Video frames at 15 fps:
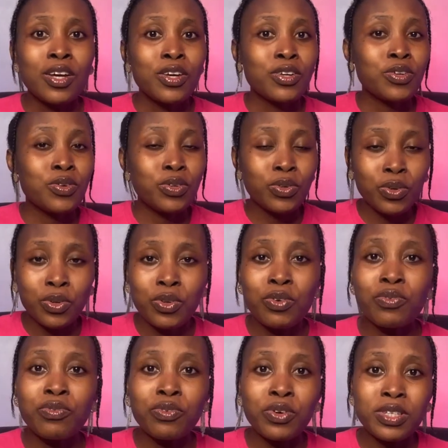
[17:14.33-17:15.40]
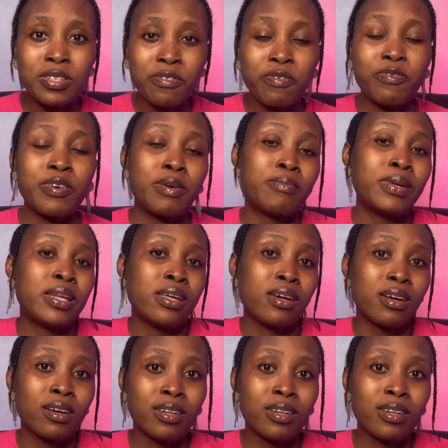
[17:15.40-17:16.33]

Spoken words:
You've gotten familiar.